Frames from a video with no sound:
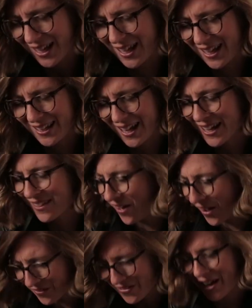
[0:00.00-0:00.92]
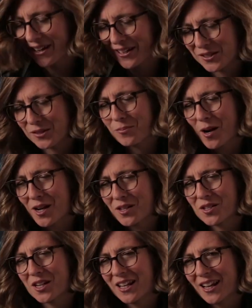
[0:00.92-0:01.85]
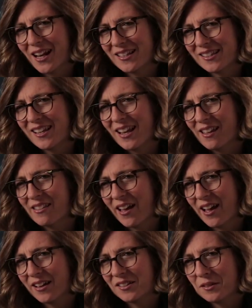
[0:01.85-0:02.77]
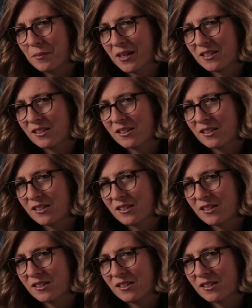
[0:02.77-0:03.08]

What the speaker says: And I love that expression, and I say that to my